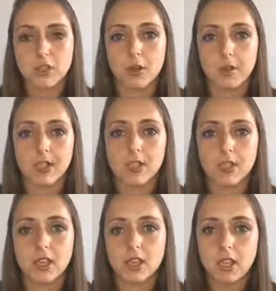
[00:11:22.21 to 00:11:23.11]
on making
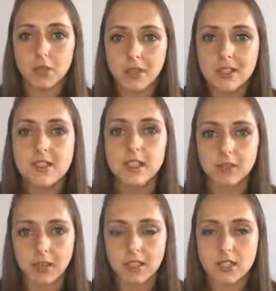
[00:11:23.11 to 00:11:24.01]
sure that you
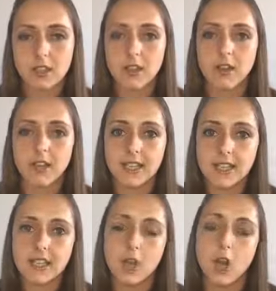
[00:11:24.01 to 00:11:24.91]
integrate the client
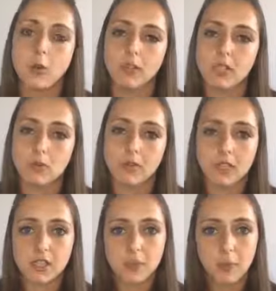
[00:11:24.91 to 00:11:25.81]
in the whole
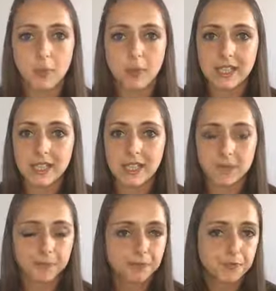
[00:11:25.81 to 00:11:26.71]
experience from the beginning